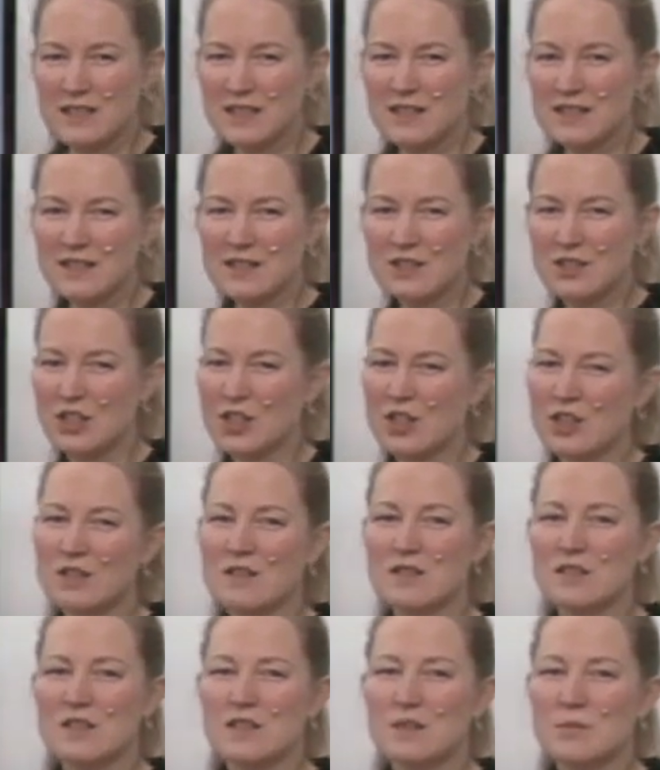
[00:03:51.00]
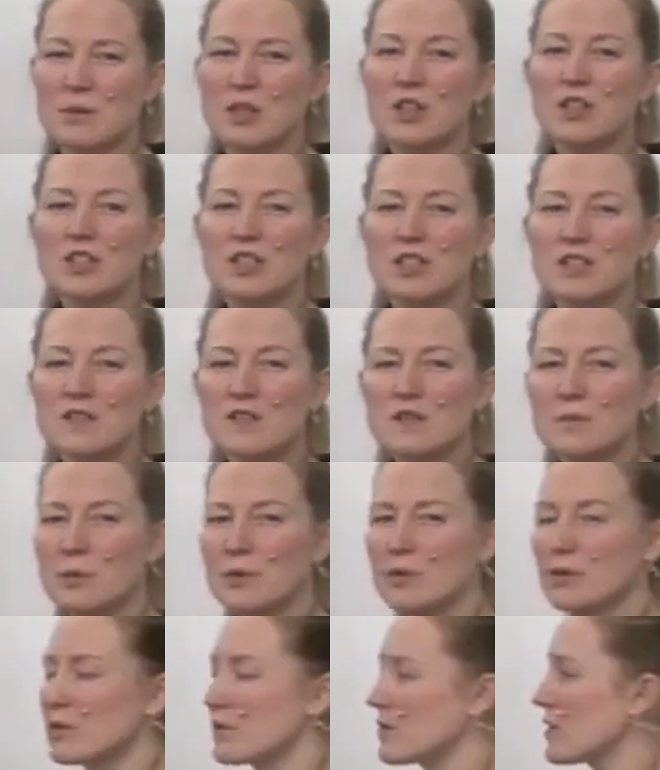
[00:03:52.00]
This isn't used as much in
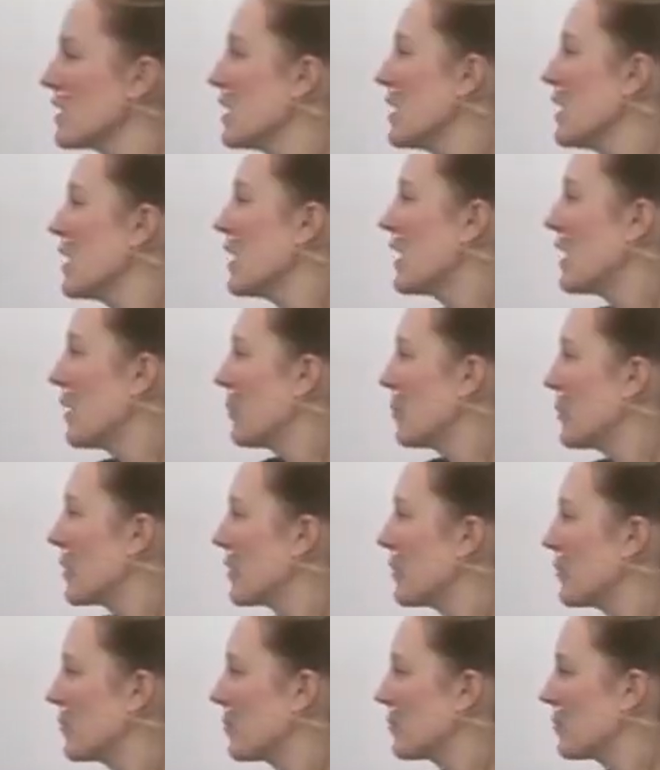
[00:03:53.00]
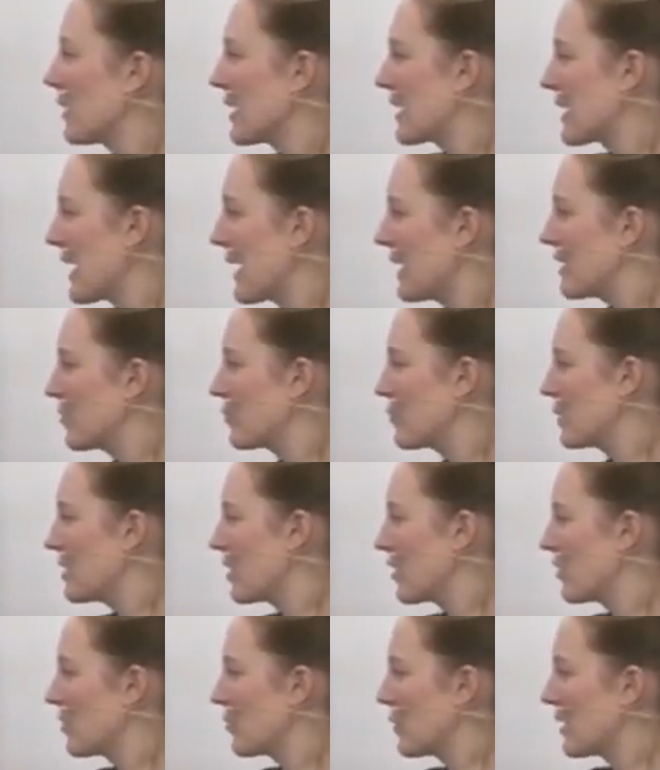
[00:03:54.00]
sport, but again, we
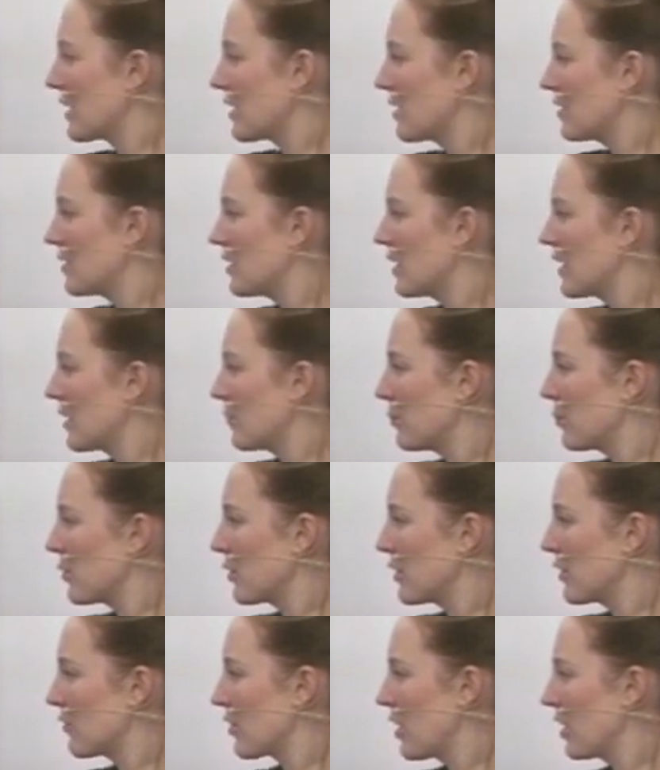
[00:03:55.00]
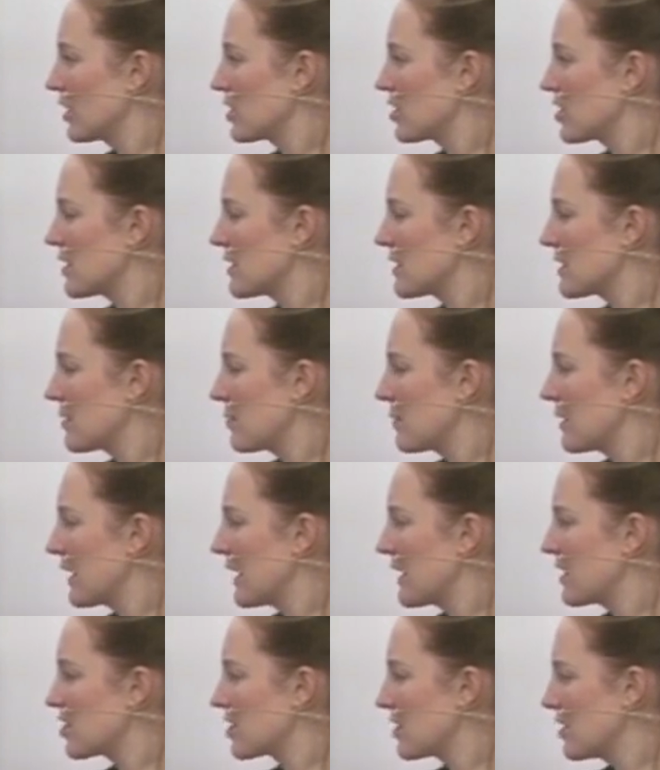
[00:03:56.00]
know that we can improve collagen
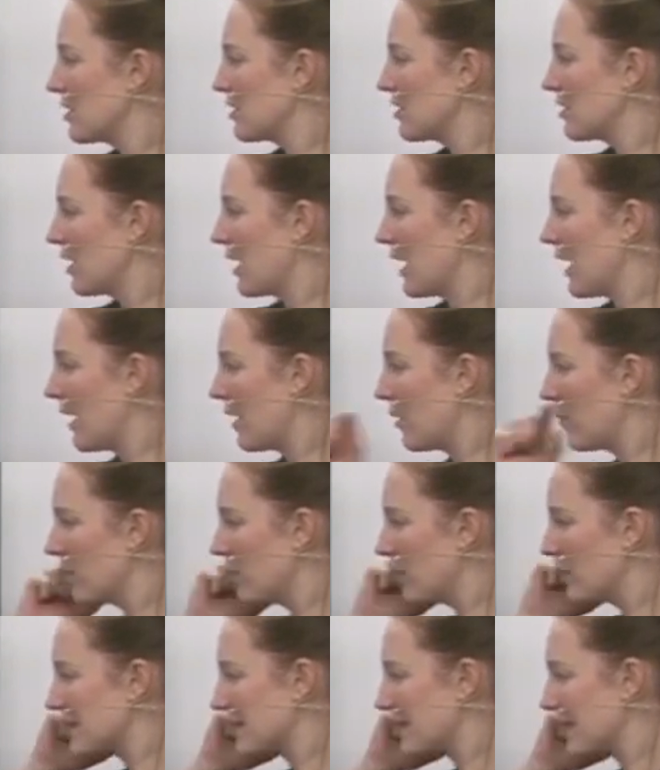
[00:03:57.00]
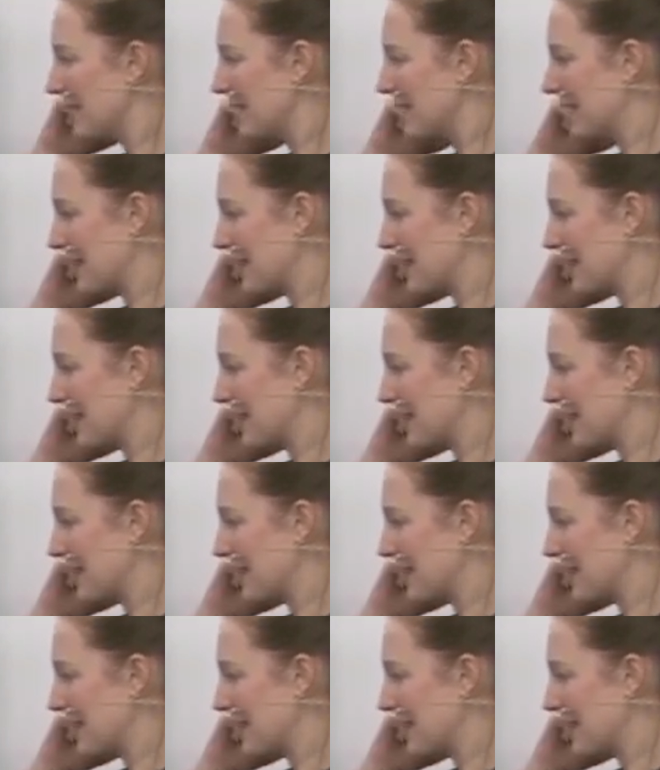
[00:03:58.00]
stimulation, skin